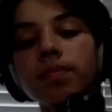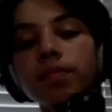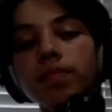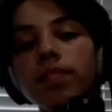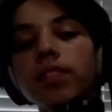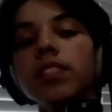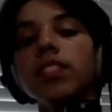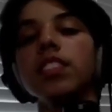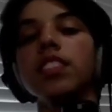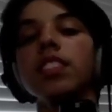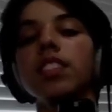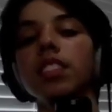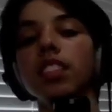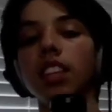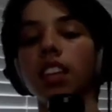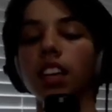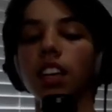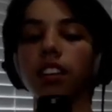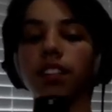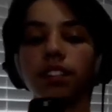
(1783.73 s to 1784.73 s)
But if I did
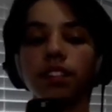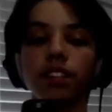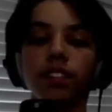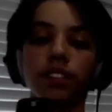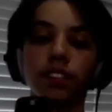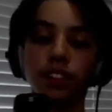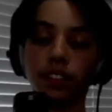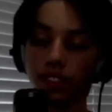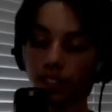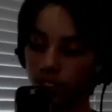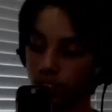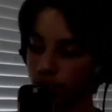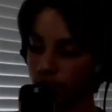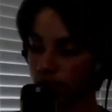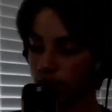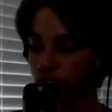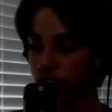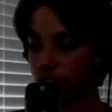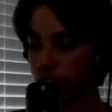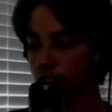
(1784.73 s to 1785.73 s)
get a little bit leaner, it would
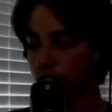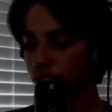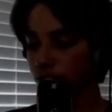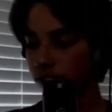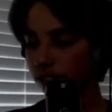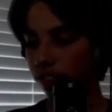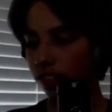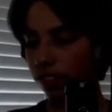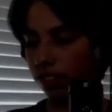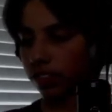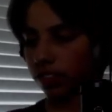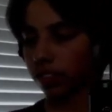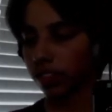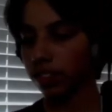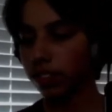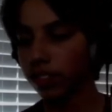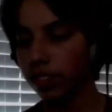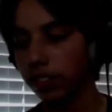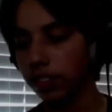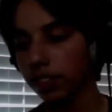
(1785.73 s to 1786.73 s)
be a lot more
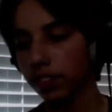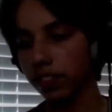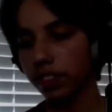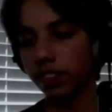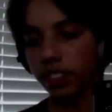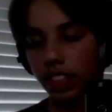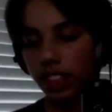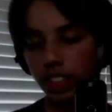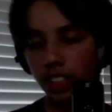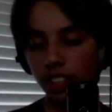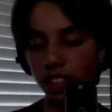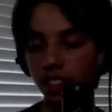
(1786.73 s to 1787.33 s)
defined.